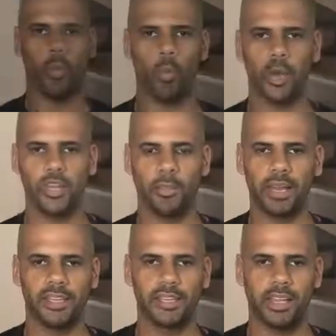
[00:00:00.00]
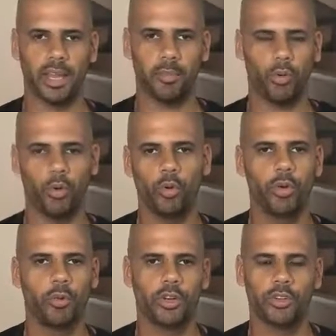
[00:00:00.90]
when you're plating it up, all you
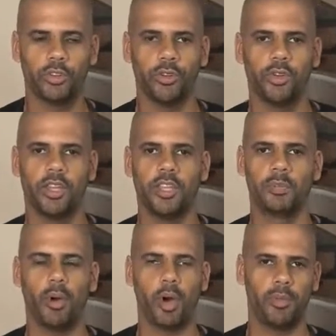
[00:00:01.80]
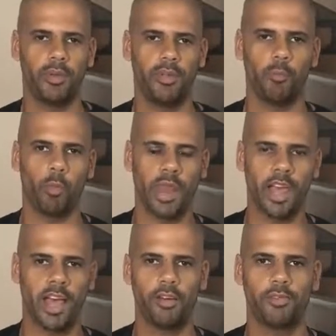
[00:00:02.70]
want to do is pop one
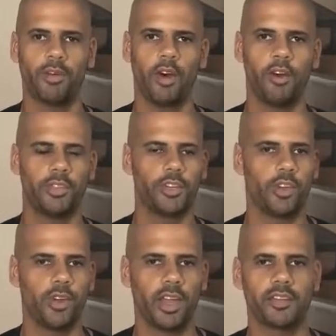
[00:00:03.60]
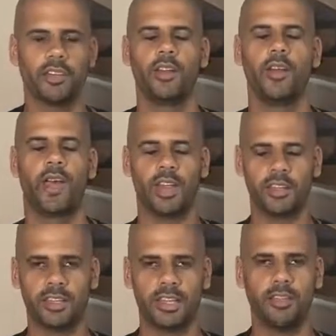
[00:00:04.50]
half of the donut
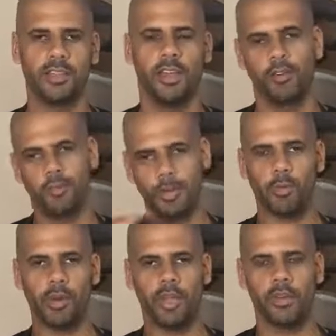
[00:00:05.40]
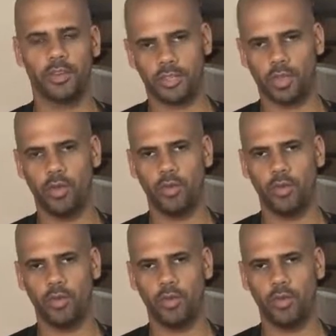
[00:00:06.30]
underneath, flip it around so